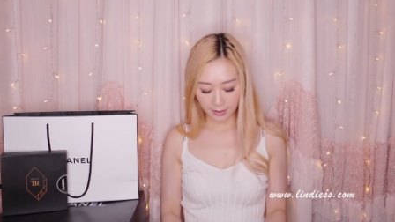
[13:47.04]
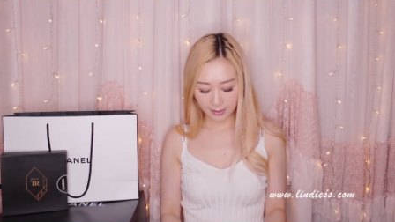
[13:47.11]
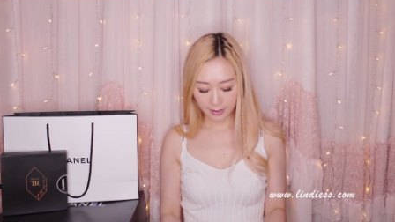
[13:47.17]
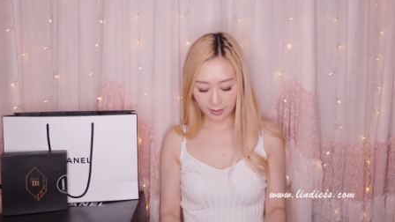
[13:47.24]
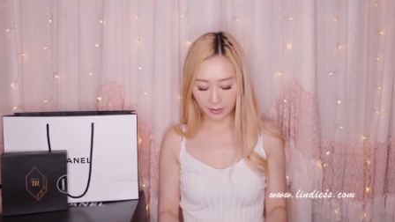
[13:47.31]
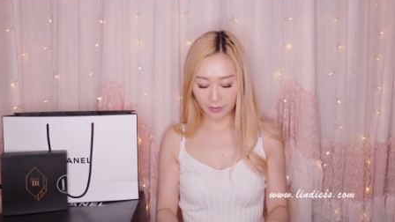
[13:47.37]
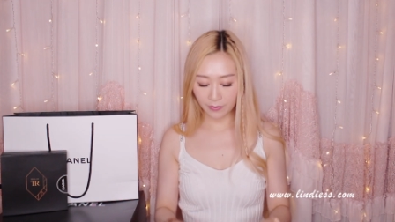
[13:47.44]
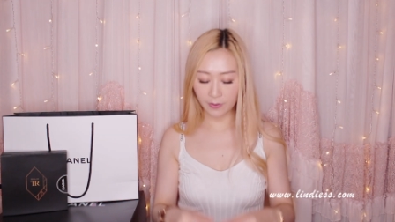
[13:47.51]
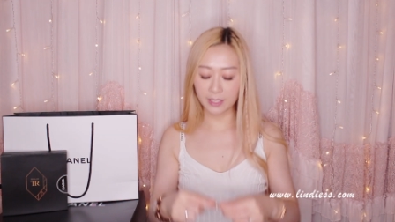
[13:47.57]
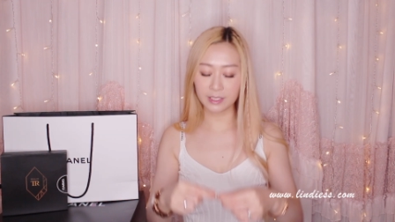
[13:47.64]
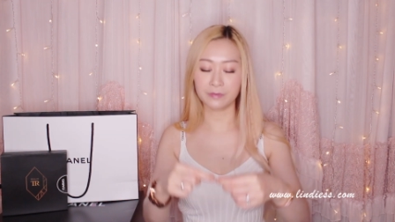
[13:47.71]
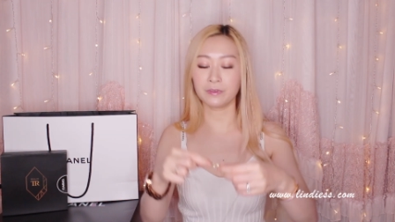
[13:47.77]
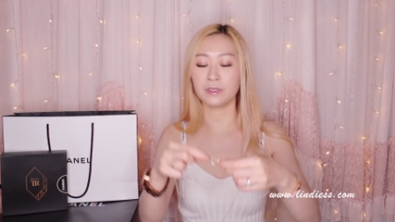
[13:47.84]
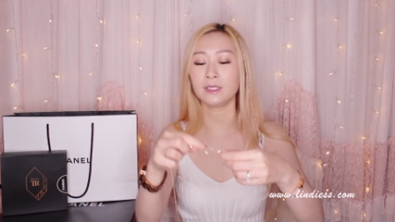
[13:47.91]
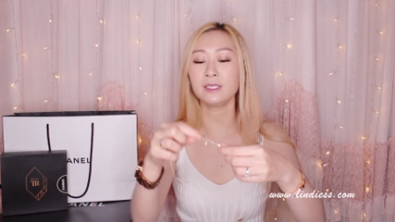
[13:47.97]
So
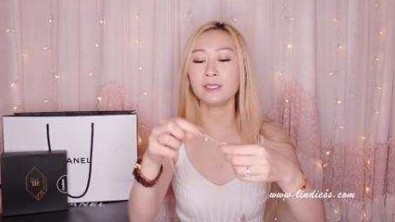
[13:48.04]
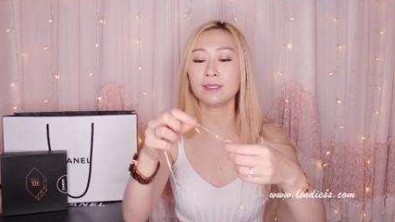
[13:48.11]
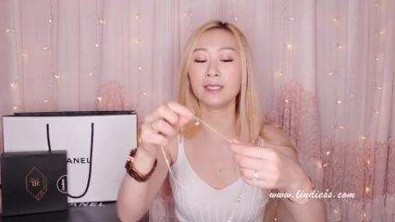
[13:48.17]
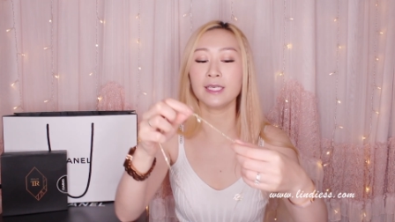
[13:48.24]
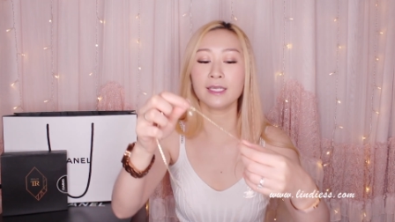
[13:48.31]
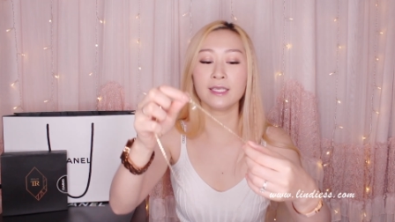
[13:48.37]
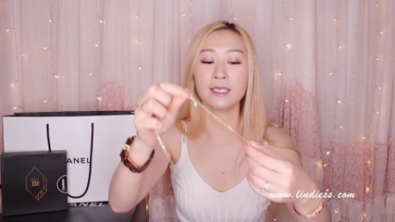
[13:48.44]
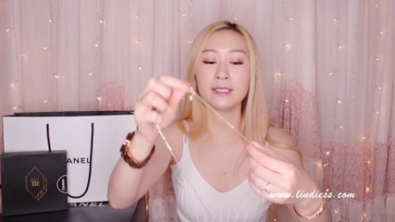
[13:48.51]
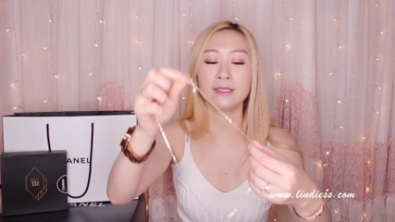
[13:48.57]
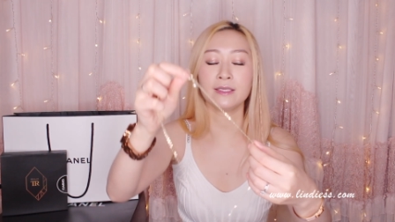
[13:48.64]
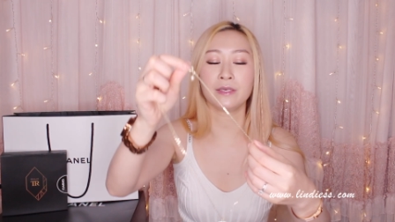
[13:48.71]
as for this necklace,